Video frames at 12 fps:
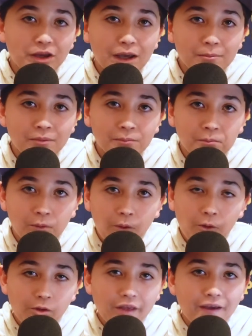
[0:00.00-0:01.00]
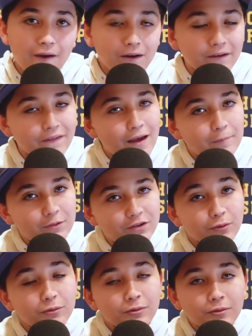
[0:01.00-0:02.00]
game early on in the
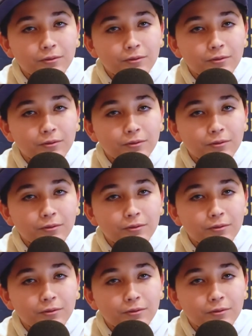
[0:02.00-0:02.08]
episode.